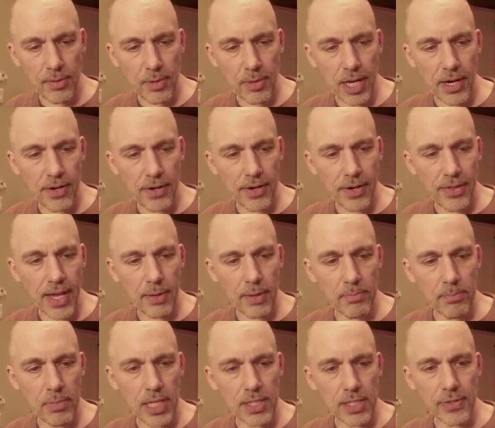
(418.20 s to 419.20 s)
meter,
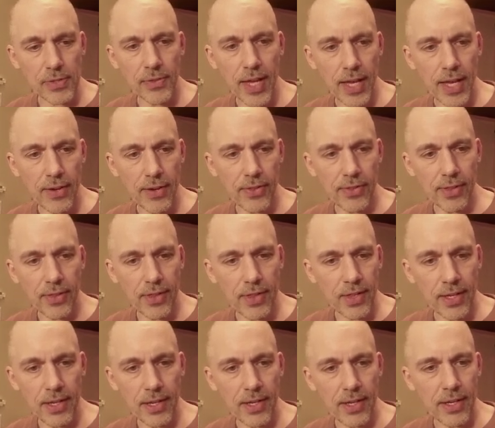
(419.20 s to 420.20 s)
that means that
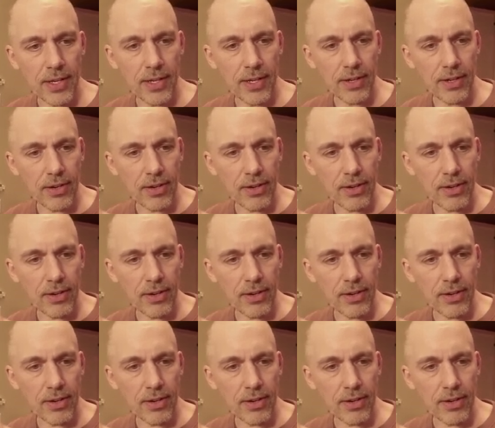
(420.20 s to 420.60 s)
the